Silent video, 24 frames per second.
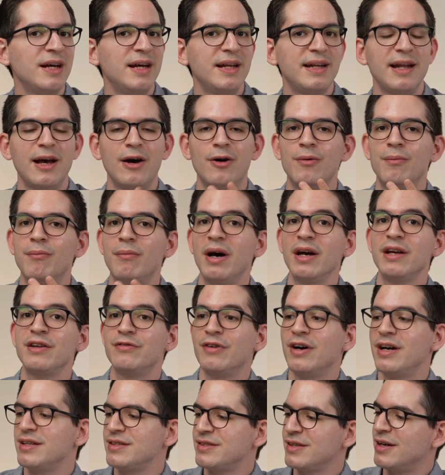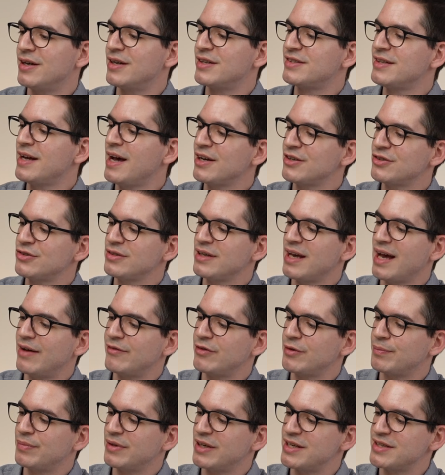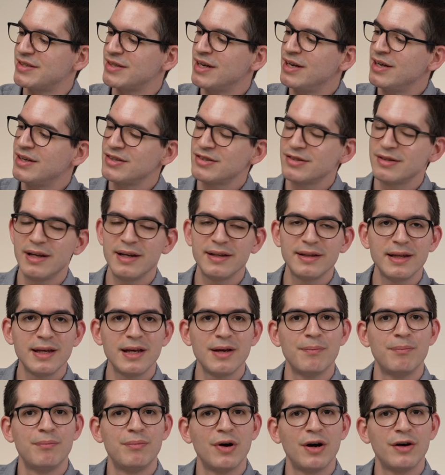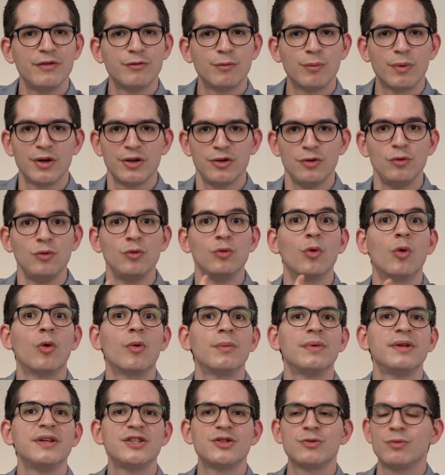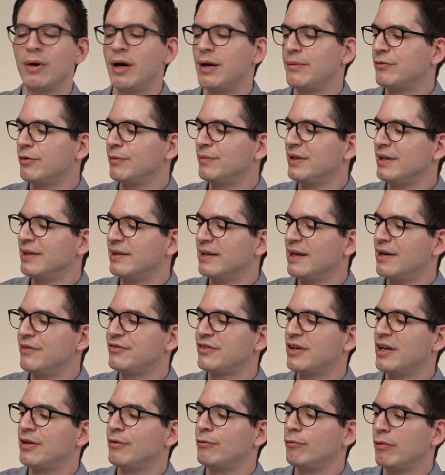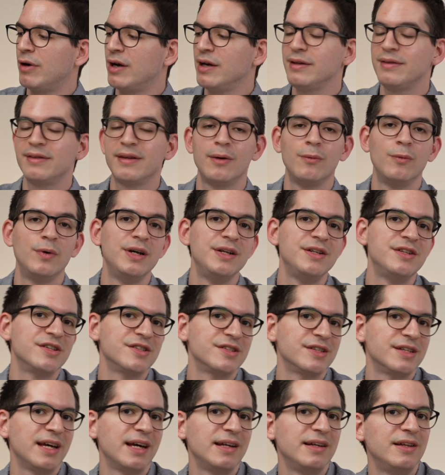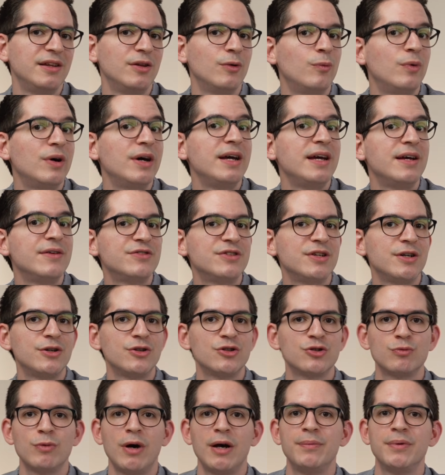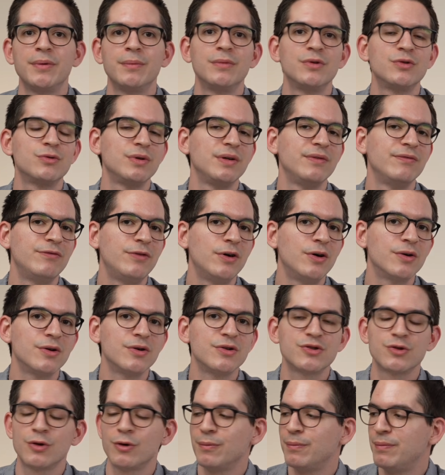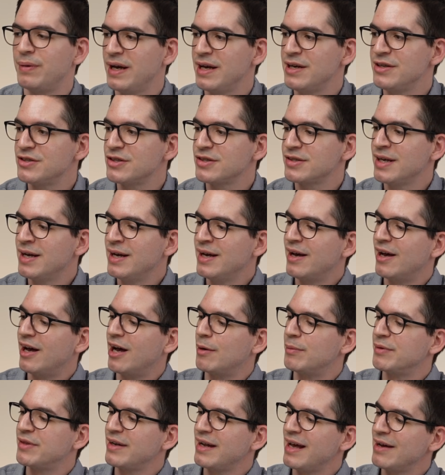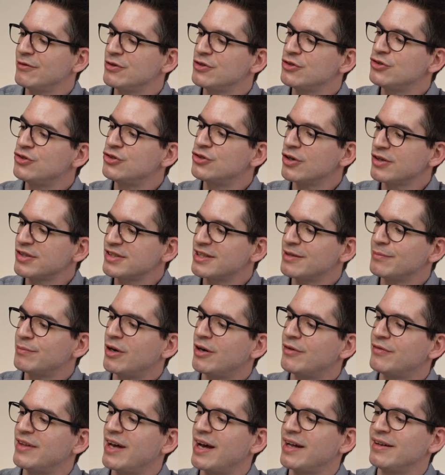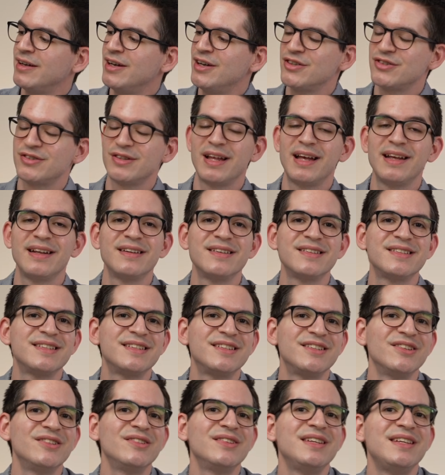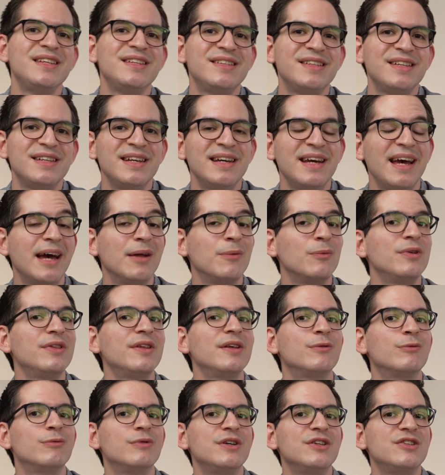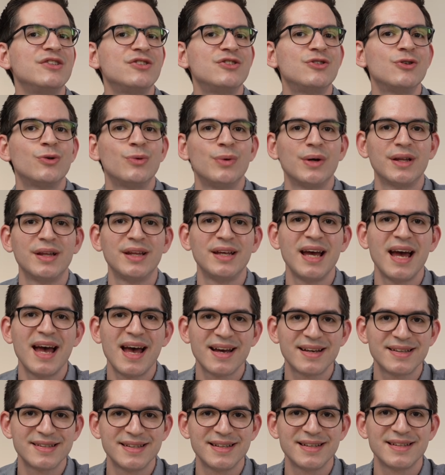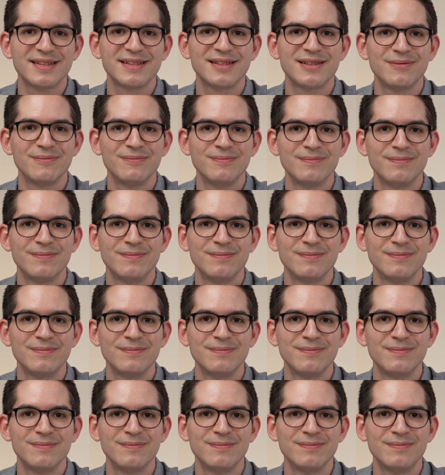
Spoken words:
Now, my advice is to actually have it placed slightly above where you normally swipe from the left and right. That way it doesn't get in the way if, say, you're swiping between photos or pages, but then have it just above that so that it is still easy and within reach to quickly access.